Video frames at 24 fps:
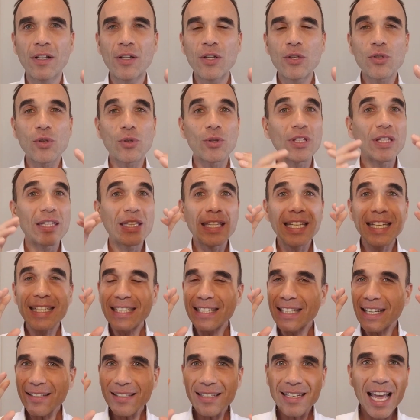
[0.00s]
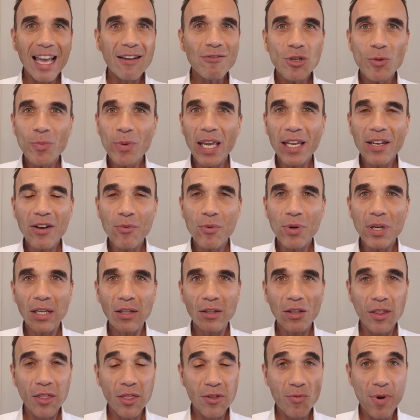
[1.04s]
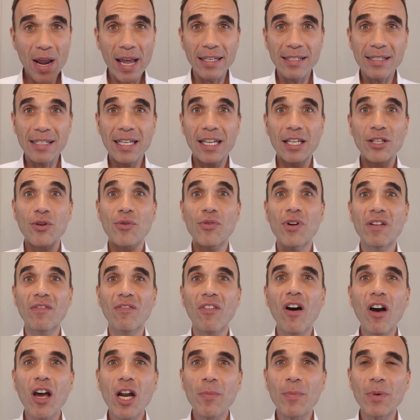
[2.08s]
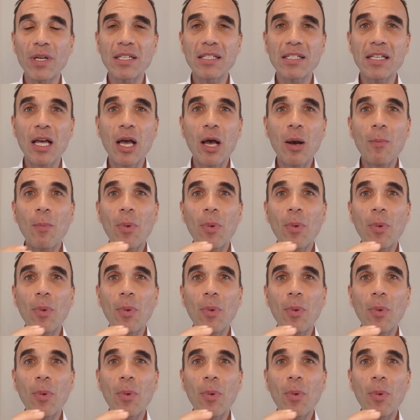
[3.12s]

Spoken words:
So it doesn't have to be any real threat in your environment,